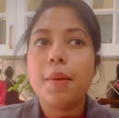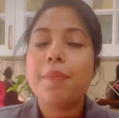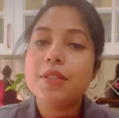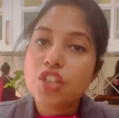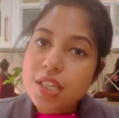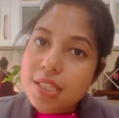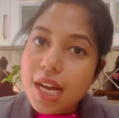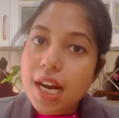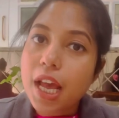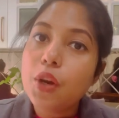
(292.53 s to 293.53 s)
But just
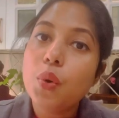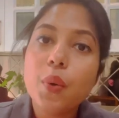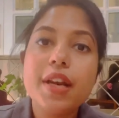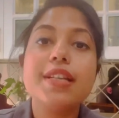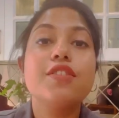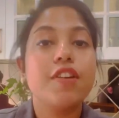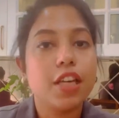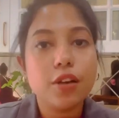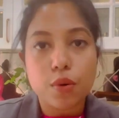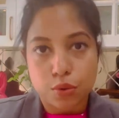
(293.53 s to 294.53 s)
that I know, it is very
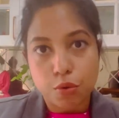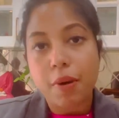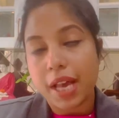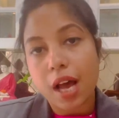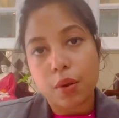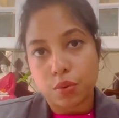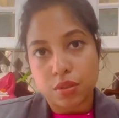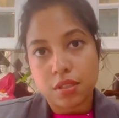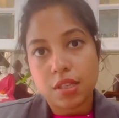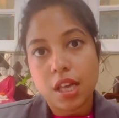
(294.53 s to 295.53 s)
close to my house.